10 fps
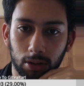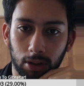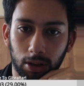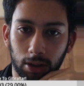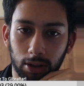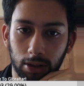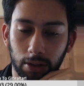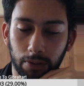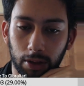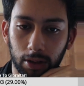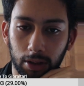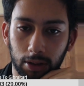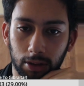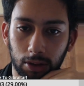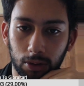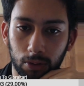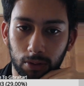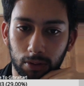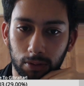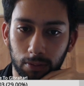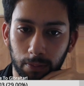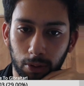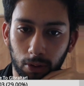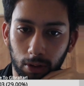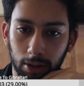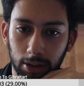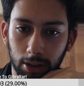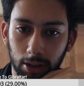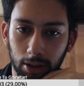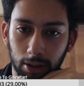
I guess defending is a good policy.